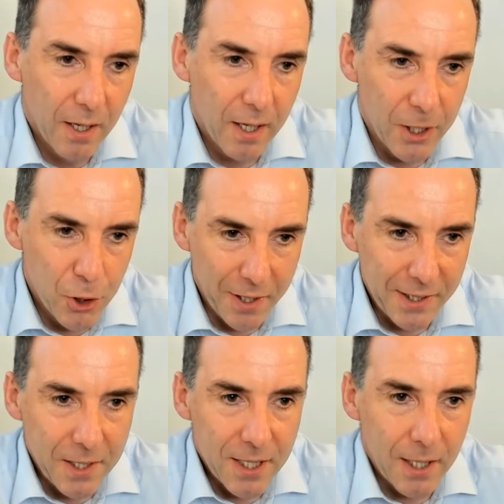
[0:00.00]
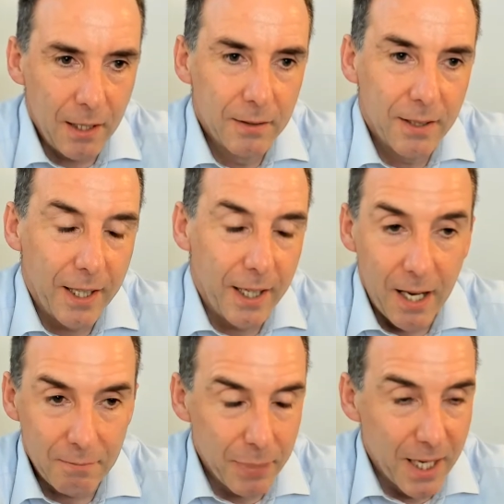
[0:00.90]
joined Intel,
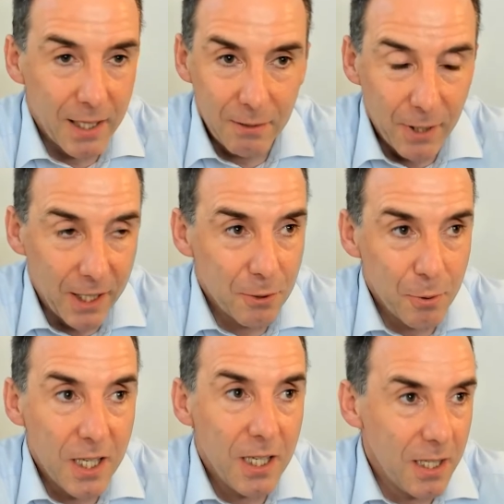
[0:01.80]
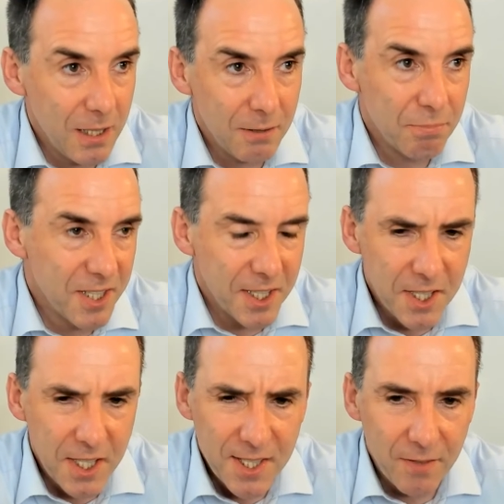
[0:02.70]
and back in
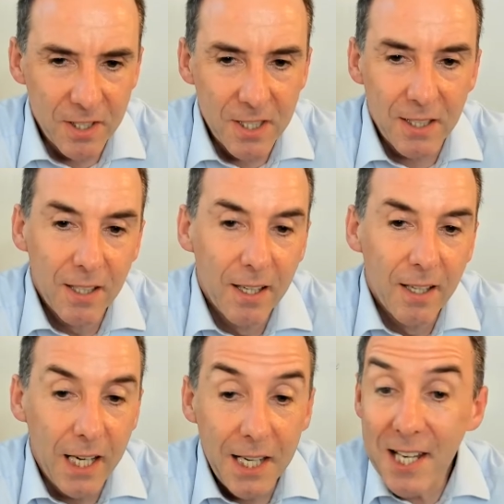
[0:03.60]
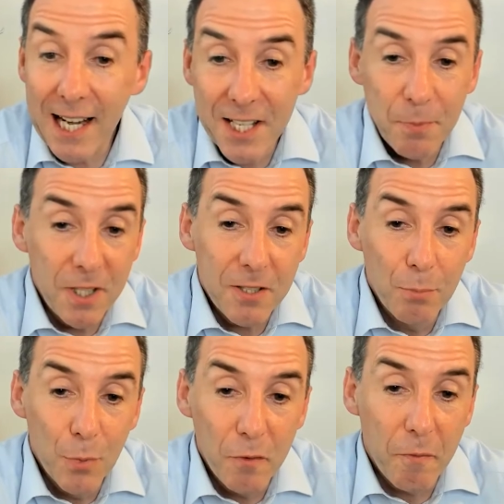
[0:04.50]
2016, 17, Intel asked me to
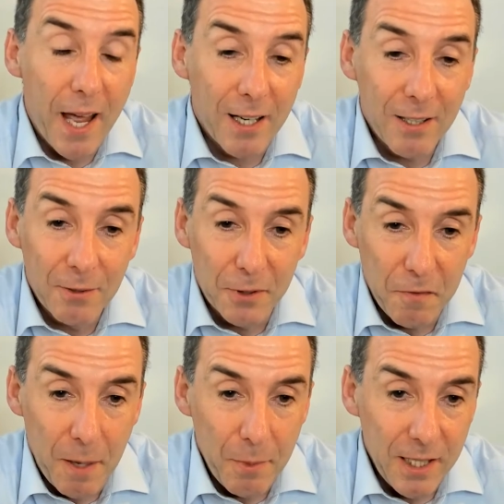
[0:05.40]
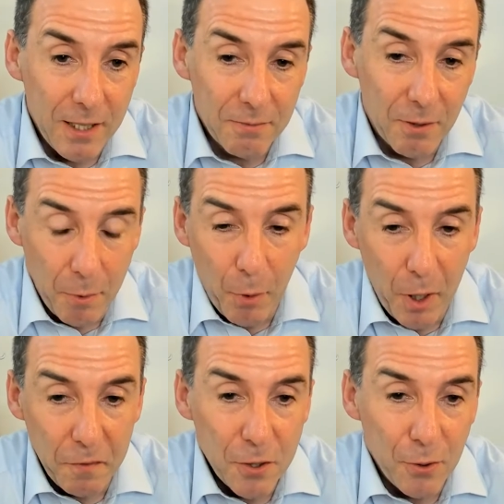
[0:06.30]
move back with the family, with my
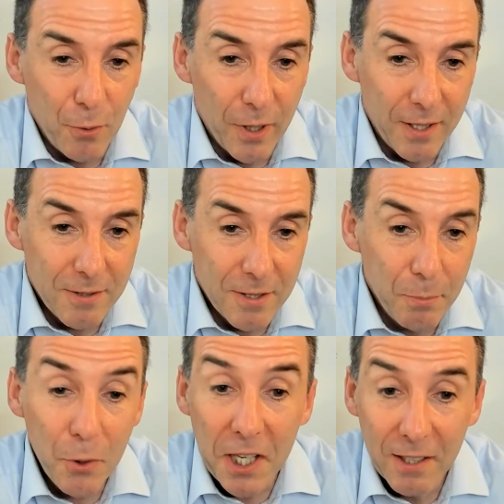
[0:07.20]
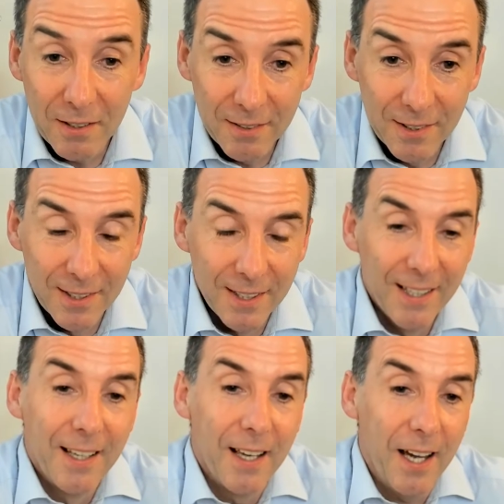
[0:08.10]
wife, to Munich.
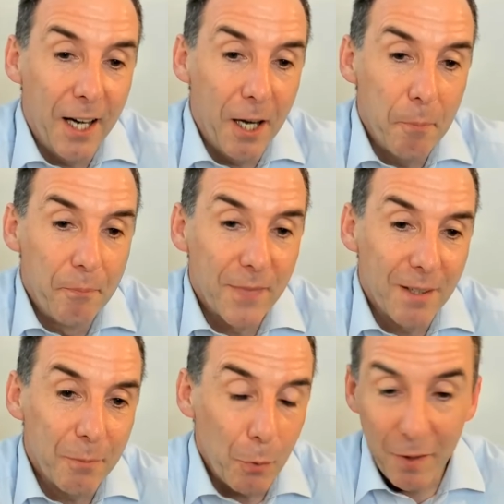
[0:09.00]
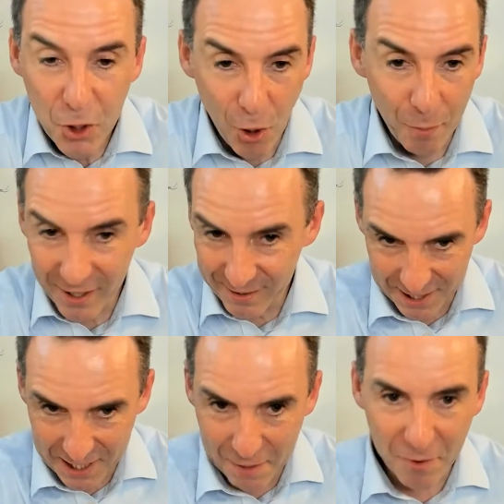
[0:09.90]
And my wife's German, and I
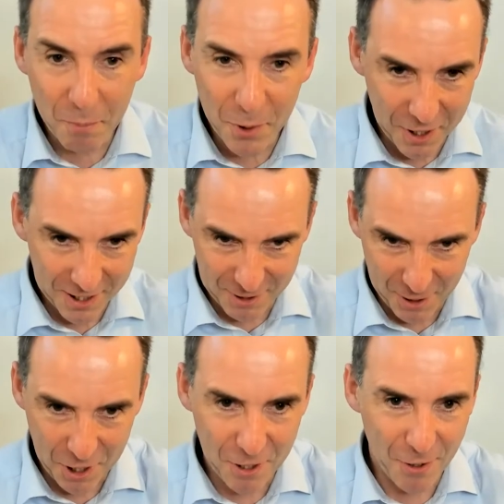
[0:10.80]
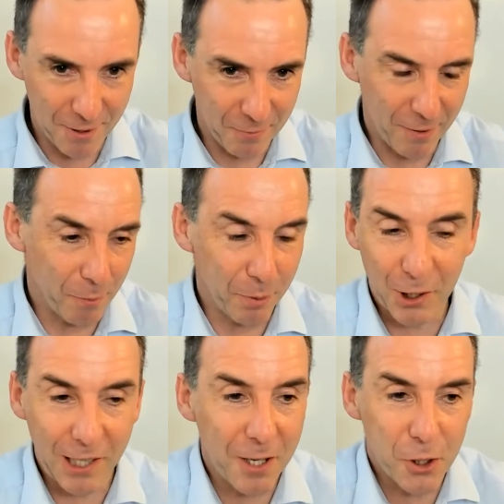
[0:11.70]
came from Munich down here and whatever. But
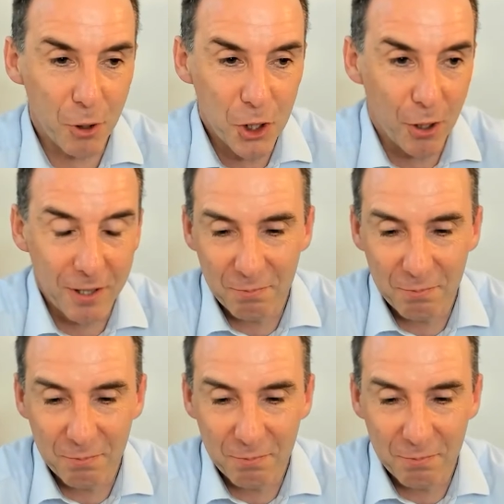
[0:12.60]
cut a long story short,